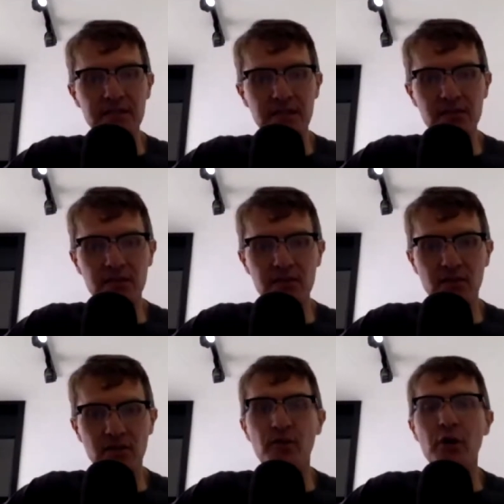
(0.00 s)
make
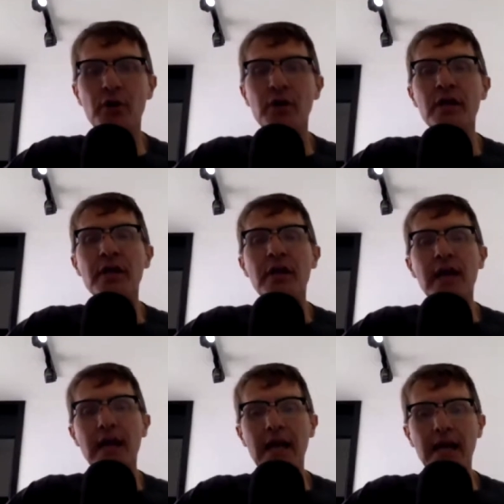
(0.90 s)
decisions on their own
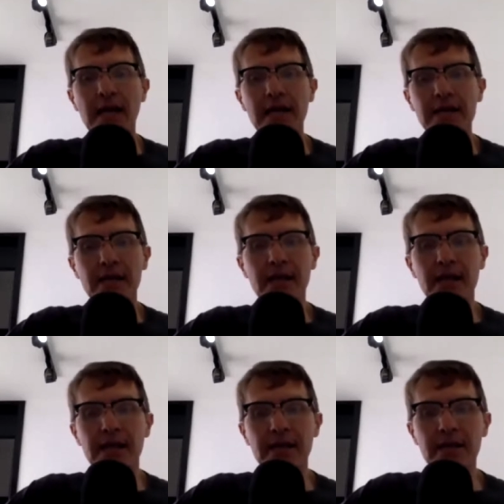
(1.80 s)

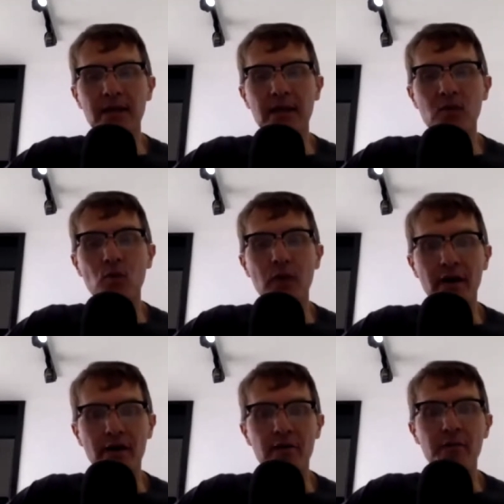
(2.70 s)
and and
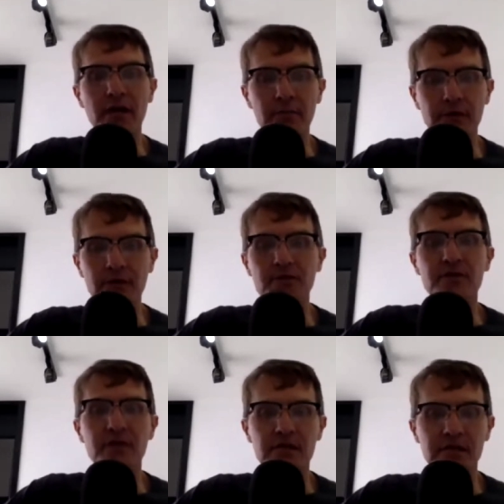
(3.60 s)
and where maybe the